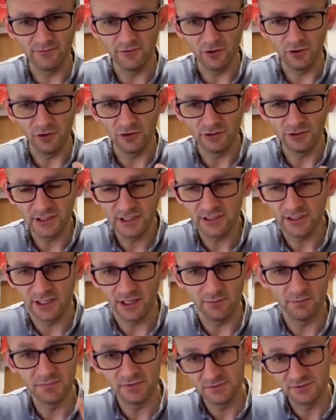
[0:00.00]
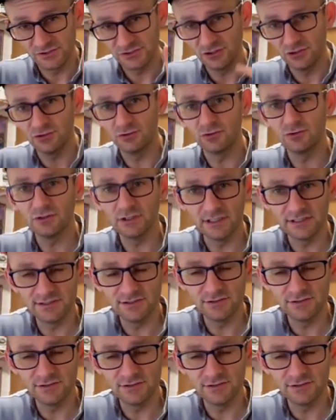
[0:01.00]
on GitHub. So let's do